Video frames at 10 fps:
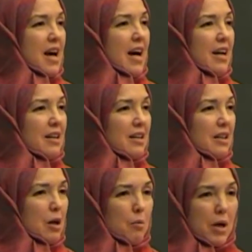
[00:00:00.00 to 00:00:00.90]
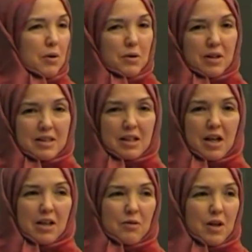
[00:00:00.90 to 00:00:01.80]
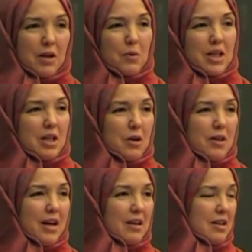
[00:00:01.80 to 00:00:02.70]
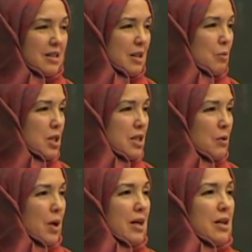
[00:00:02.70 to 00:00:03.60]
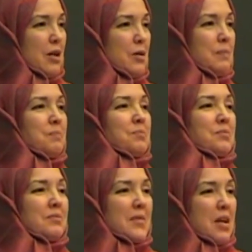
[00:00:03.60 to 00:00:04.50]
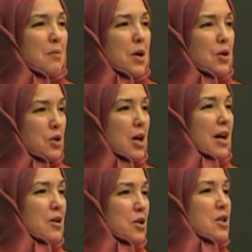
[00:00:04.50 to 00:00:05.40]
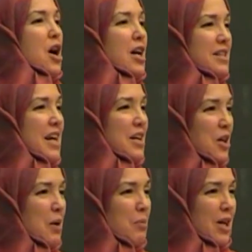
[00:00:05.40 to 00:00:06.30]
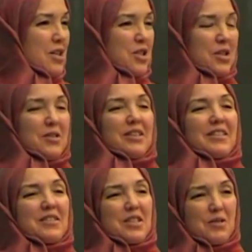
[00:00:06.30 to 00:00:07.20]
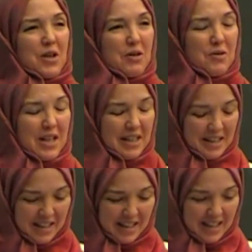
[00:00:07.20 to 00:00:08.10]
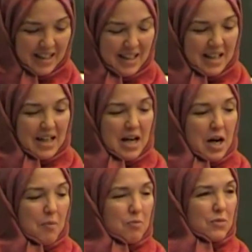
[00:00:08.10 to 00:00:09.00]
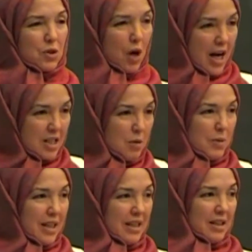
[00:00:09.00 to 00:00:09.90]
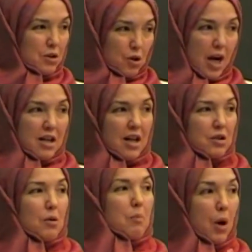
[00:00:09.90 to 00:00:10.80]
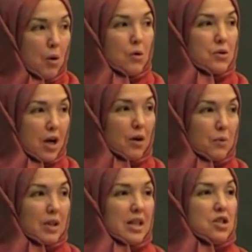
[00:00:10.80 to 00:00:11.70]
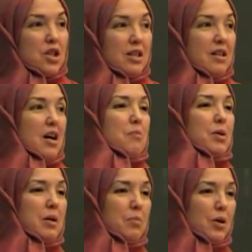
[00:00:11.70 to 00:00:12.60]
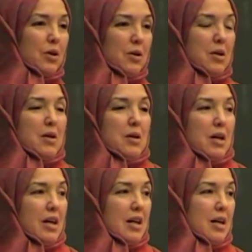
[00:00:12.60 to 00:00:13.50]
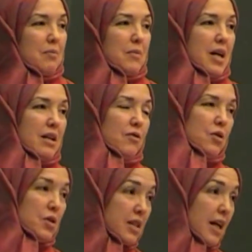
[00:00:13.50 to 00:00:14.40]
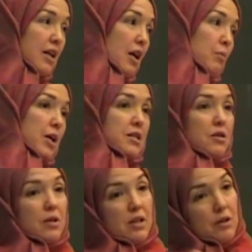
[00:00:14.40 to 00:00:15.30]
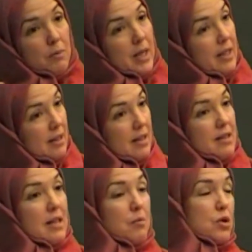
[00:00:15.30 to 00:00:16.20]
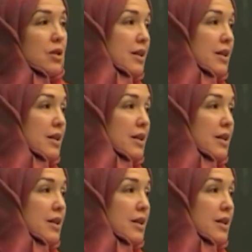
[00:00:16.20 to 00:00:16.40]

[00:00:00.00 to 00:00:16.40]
That, about this kind of, anyone hear that on CBC radio? About you not saying God bless you. It's very funny. Trying not to impose our religion on people. And if you say God bless you, then you're making the assumption